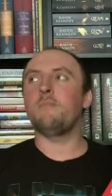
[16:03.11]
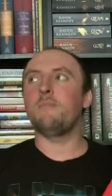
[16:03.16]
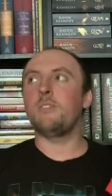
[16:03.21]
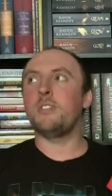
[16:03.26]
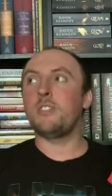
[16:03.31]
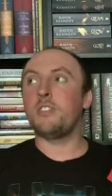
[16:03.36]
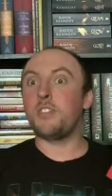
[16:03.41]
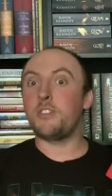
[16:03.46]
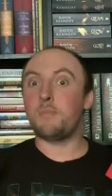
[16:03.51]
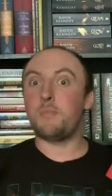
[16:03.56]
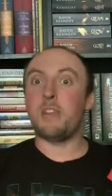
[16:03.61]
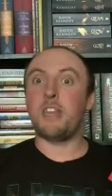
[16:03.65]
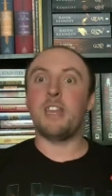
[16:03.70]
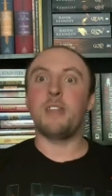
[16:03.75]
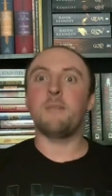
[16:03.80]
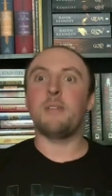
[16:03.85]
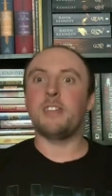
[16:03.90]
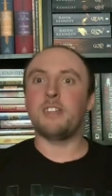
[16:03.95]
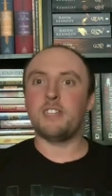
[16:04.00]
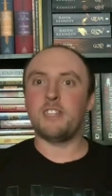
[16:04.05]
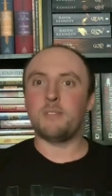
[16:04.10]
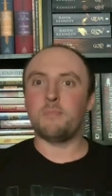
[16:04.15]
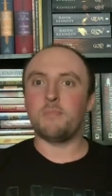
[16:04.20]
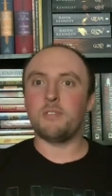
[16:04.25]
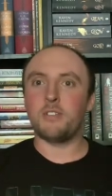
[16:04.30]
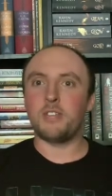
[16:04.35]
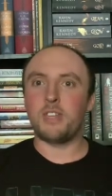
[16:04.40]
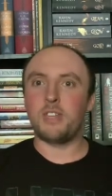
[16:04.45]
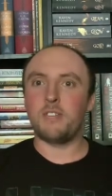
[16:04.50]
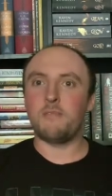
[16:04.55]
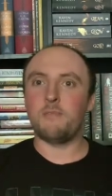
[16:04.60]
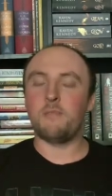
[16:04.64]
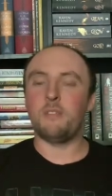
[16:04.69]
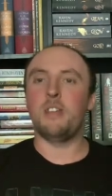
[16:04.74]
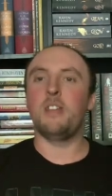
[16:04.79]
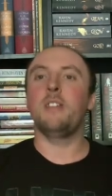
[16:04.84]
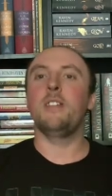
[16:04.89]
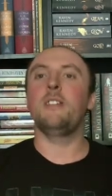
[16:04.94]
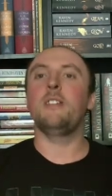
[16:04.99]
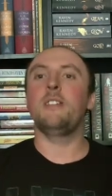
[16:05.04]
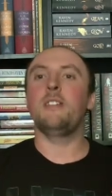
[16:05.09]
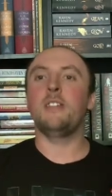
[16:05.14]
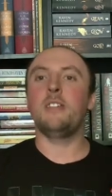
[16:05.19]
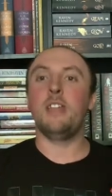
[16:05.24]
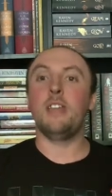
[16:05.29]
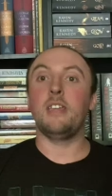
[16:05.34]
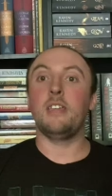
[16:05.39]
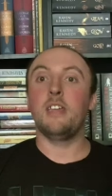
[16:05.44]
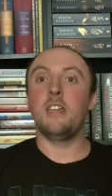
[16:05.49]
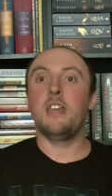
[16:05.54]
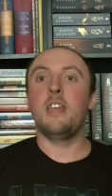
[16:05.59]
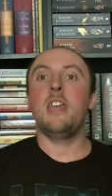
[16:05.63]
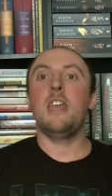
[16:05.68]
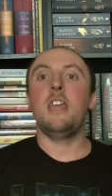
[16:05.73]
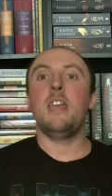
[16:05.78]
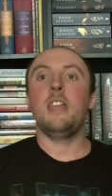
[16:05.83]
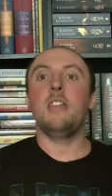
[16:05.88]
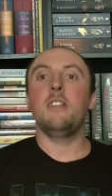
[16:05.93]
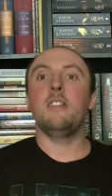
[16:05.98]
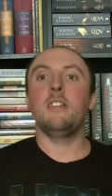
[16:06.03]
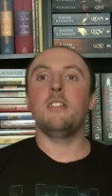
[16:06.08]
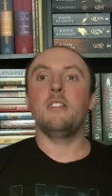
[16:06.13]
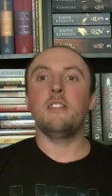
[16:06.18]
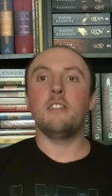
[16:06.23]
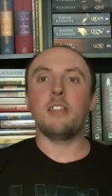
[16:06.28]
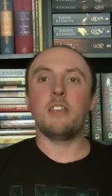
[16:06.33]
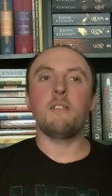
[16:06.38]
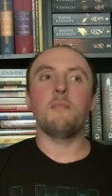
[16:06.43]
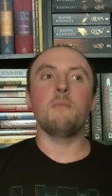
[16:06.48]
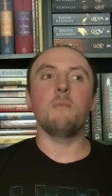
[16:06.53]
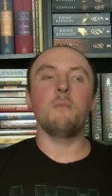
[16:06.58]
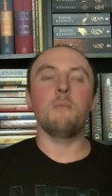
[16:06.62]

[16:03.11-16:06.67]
suspending my disbelief when it like like